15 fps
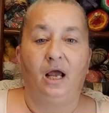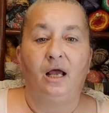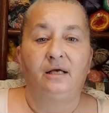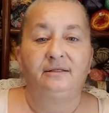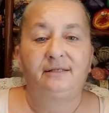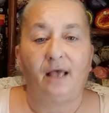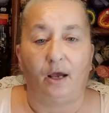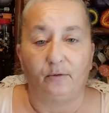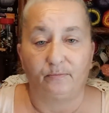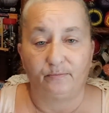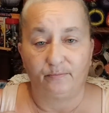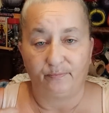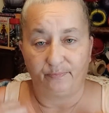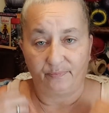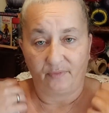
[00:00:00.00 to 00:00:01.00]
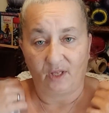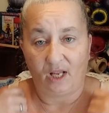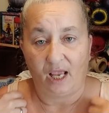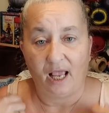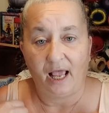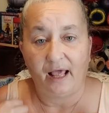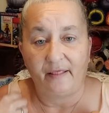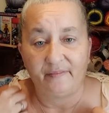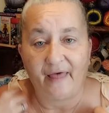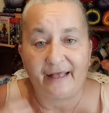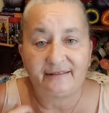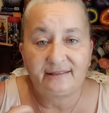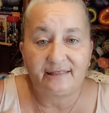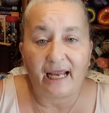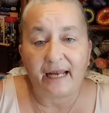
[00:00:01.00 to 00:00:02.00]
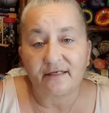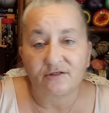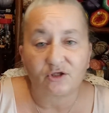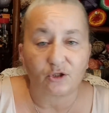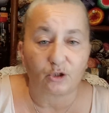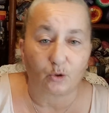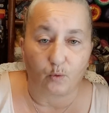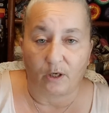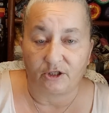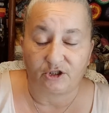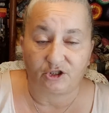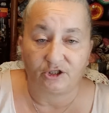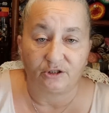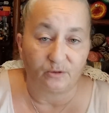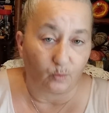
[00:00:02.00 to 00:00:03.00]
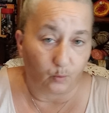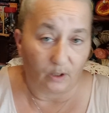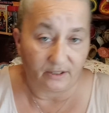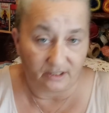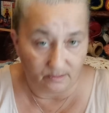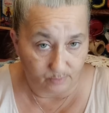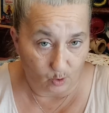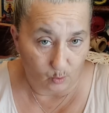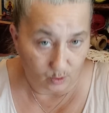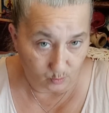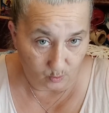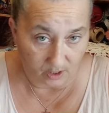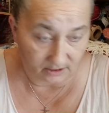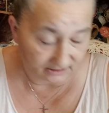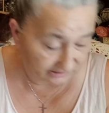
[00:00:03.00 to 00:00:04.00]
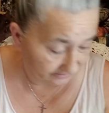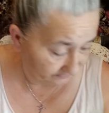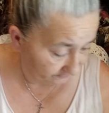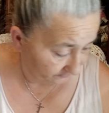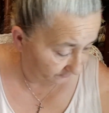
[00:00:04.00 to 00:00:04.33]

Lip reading: so that's to answer the question of what the board was.